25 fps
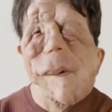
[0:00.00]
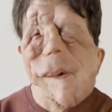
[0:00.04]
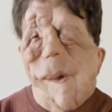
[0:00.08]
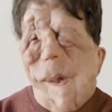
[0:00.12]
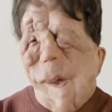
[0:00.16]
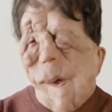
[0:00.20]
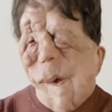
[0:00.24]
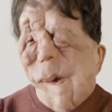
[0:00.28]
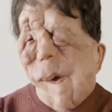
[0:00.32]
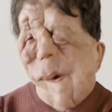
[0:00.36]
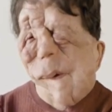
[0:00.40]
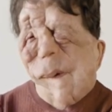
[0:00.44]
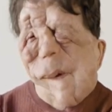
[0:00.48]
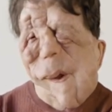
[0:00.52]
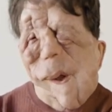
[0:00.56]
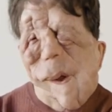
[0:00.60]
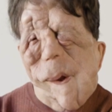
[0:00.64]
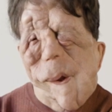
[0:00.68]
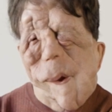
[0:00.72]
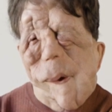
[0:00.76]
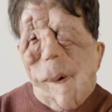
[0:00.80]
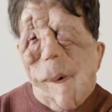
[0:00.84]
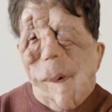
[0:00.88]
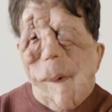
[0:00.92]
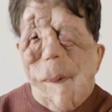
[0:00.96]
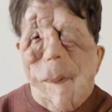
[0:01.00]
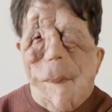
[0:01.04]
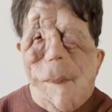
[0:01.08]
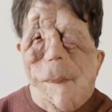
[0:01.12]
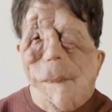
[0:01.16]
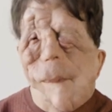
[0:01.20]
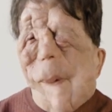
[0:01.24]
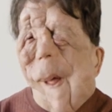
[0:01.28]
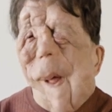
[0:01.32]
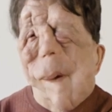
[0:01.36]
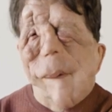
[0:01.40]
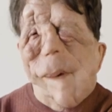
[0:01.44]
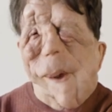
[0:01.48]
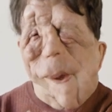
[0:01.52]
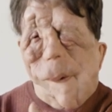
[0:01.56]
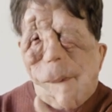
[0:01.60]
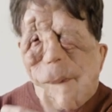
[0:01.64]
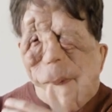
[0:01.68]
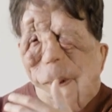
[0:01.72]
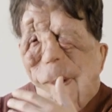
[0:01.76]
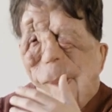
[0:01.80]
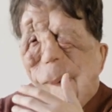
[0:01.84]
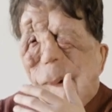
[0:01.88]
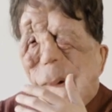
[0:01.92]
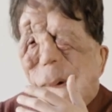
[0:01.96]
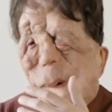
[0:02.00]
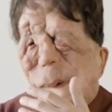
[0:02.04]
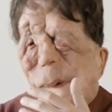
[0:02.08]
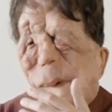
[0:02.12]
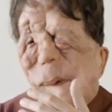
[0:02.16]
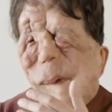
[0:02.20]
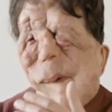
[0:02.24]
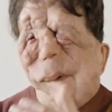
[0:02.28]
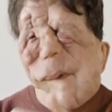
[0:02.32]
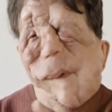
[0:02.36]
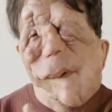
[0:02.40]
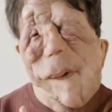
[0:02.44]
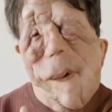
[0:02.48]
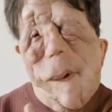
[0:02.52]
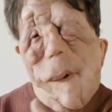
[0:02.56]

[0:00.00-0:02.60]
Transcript: We interview Paralympians.